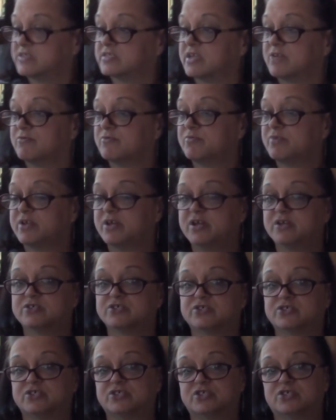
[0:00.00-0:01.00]
Ask everybody
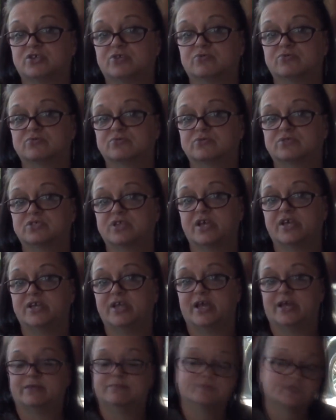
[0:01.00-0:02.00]
else. Just don't say
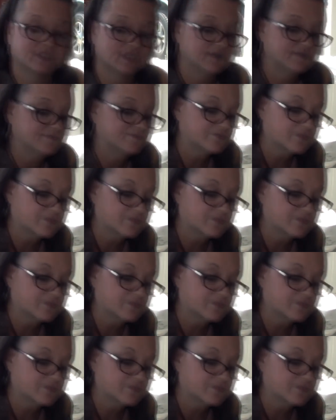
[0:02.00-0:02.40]
names.